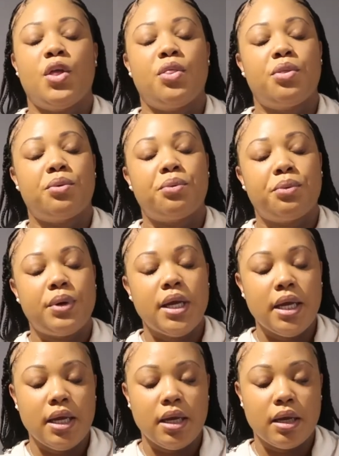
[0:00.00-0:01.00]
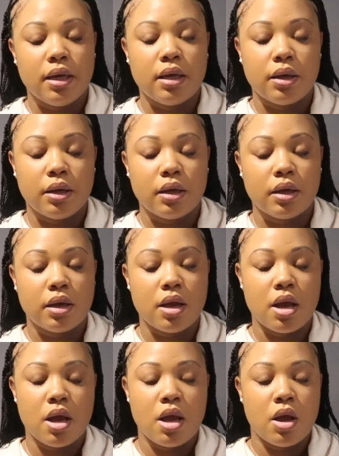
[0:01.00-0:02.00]
3
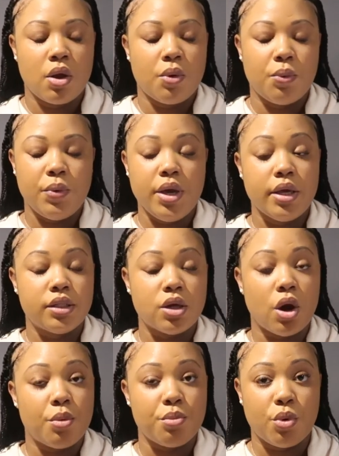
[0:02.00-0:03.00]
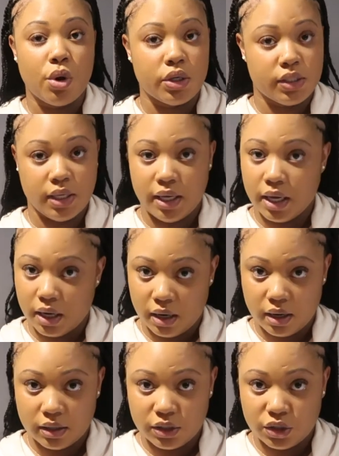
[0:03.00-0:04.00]
weeks or more to get
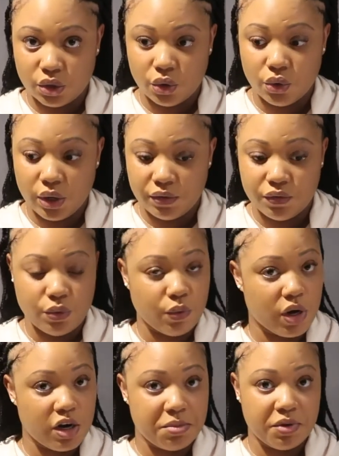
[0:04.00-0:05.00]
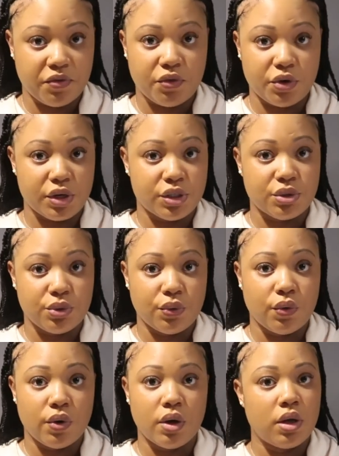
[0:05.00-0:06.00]
it. So if you want it before
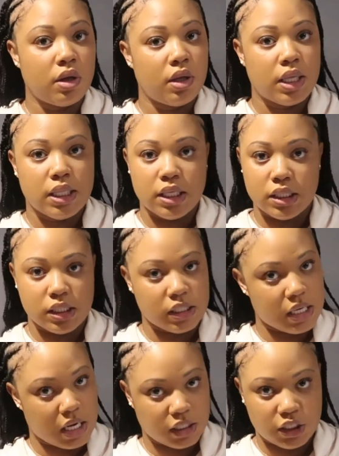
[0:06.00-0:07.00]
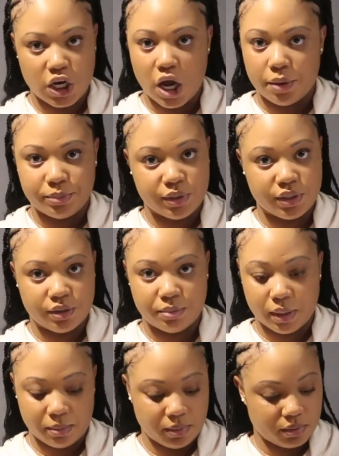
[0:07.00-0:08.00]
school, this is not your option,
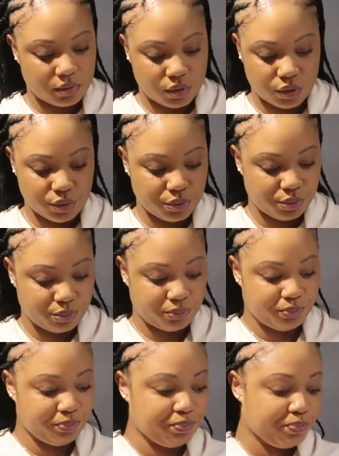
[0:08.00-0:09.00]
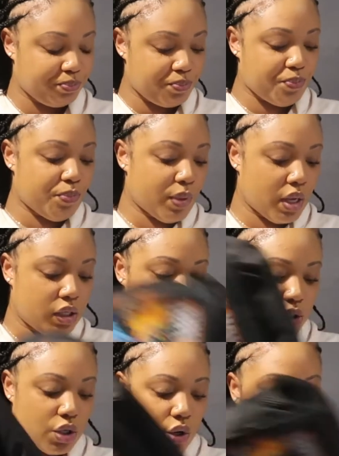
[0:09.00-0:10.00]
baby. No.
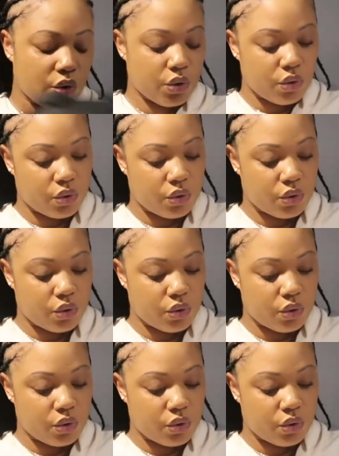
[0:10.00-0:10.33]
So